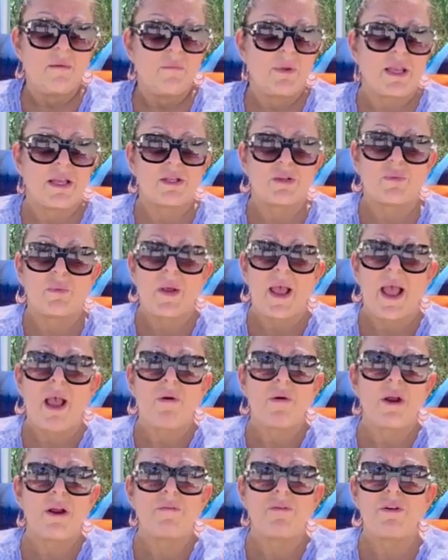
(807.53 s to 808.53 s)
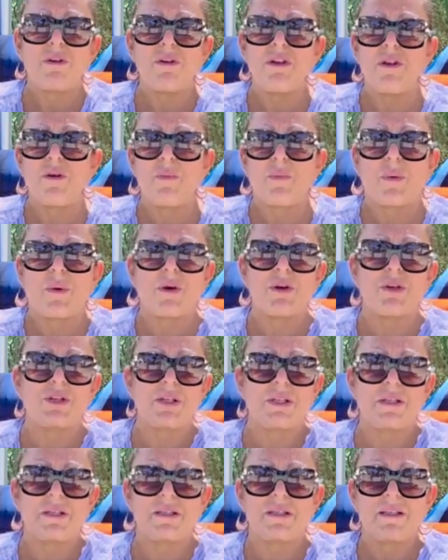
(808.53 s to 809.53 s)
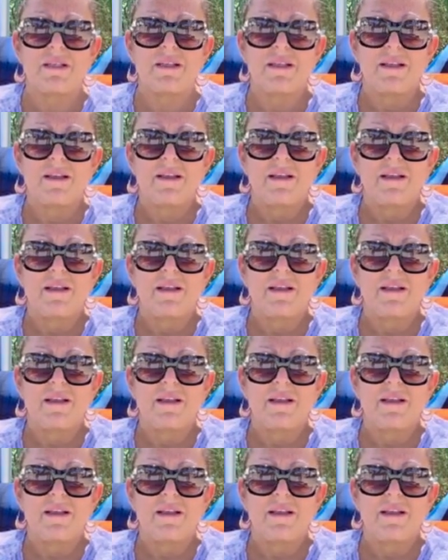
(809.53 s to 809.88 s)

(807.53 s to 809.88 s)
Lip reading: Because however you purchase,